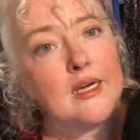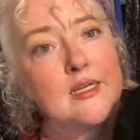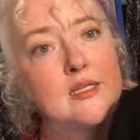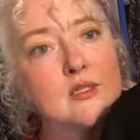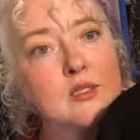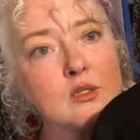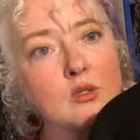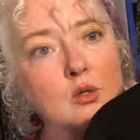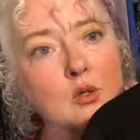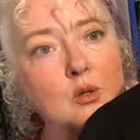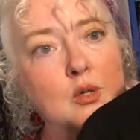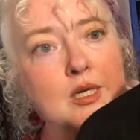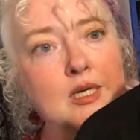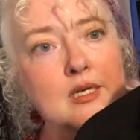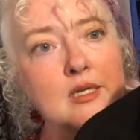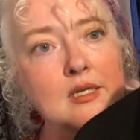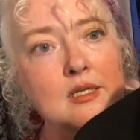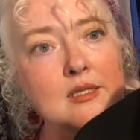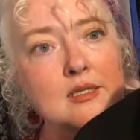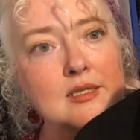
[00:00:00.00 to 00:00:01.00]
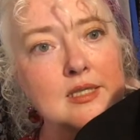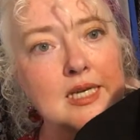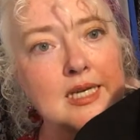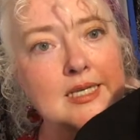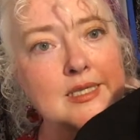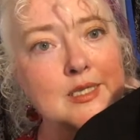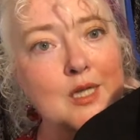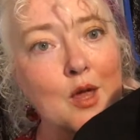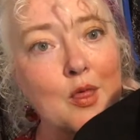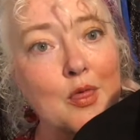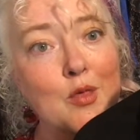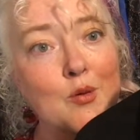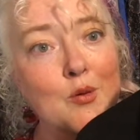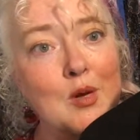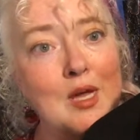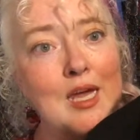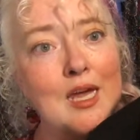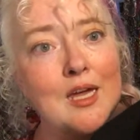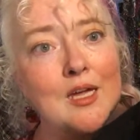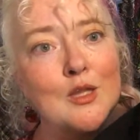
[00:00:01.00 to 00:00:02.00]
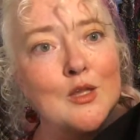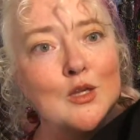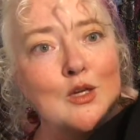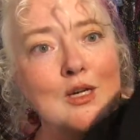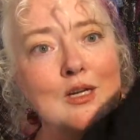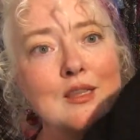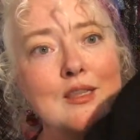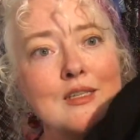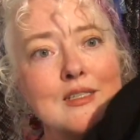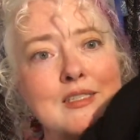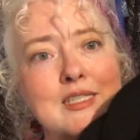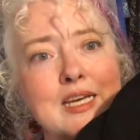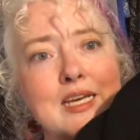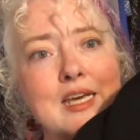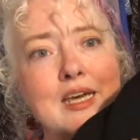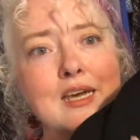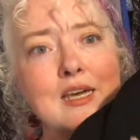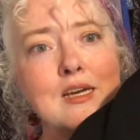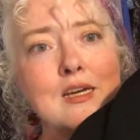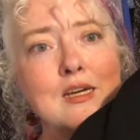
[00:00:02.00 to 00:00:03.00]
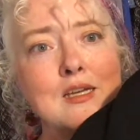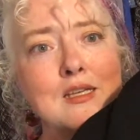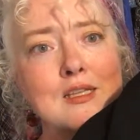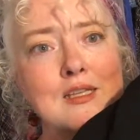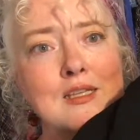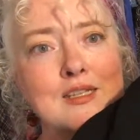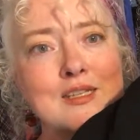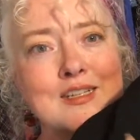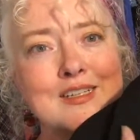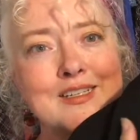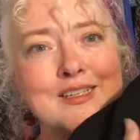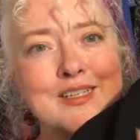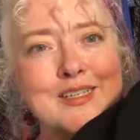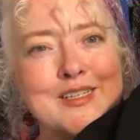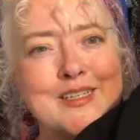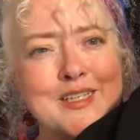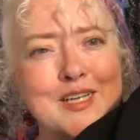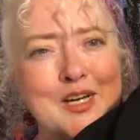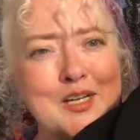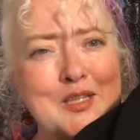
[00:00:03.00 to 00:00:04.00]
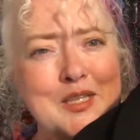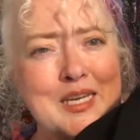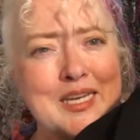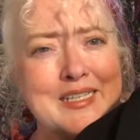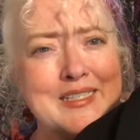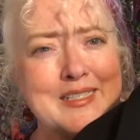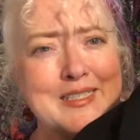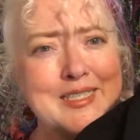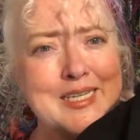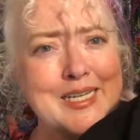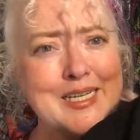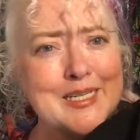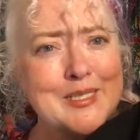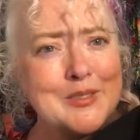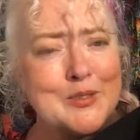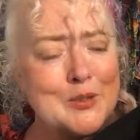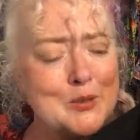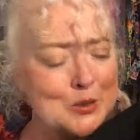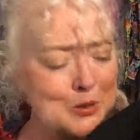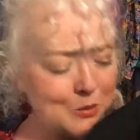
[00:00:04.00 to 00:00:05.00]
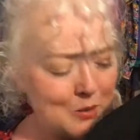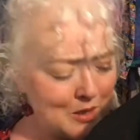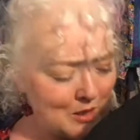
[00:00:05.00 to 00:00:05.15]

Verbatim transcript: it is a Torrid size 3. Look at the ticking the on the inside. So